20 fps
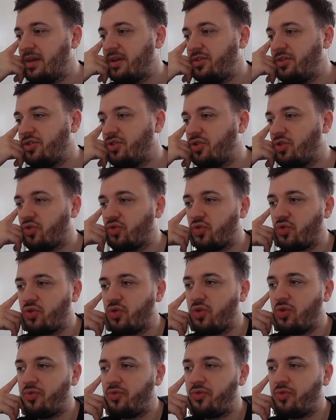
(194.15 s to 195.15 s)
You could also
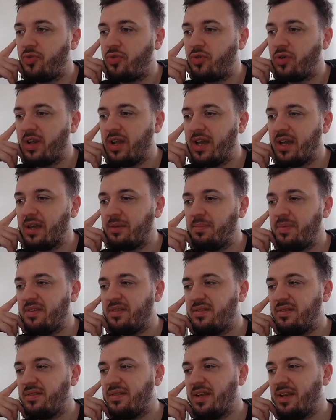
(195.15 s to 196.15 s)
go for like
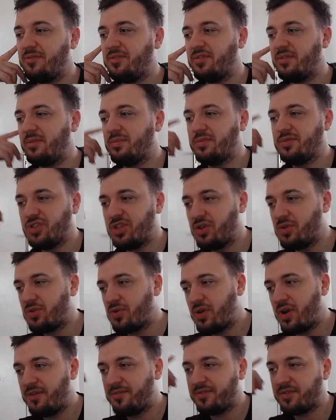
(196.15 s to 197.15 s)
pieces like, for example,
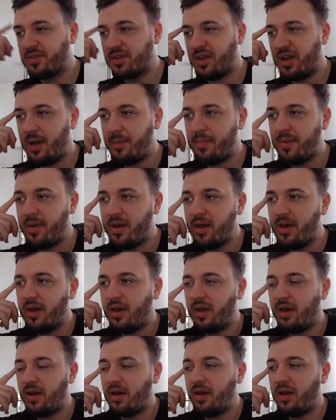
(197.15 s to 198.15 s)
Shadowcraft Cap,
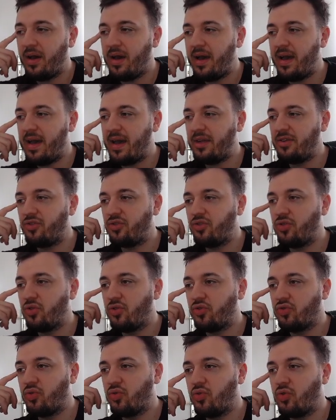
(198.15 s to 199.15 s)
and you could
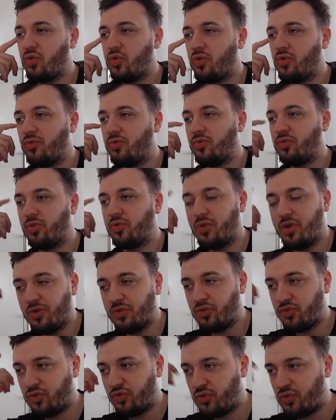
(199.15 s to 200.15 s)
also go for
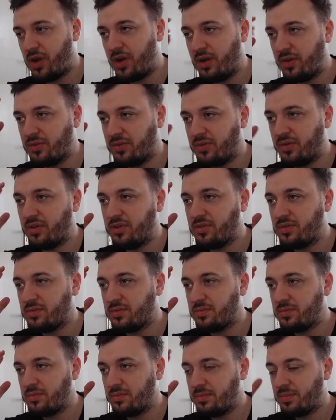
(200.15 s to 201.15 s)
Ghost Shroud.
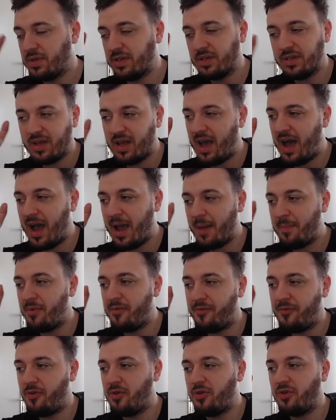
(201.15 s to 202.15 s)
But I
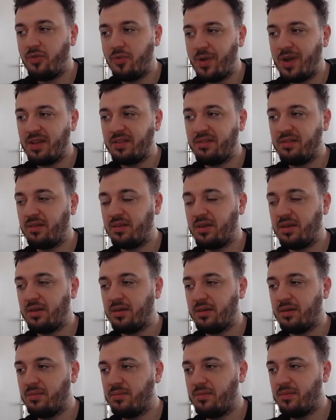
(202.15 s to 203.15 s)
prefer the rank 10
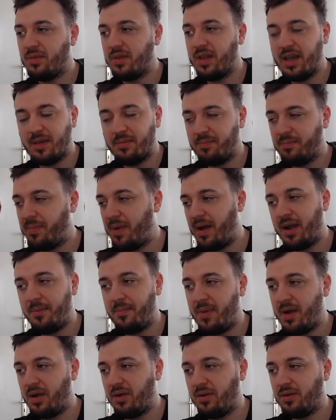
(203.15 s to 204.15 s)
gear, like by a
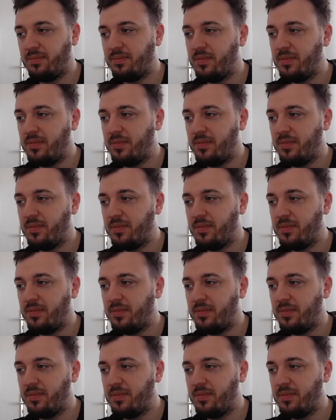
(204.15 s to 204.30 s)
mile.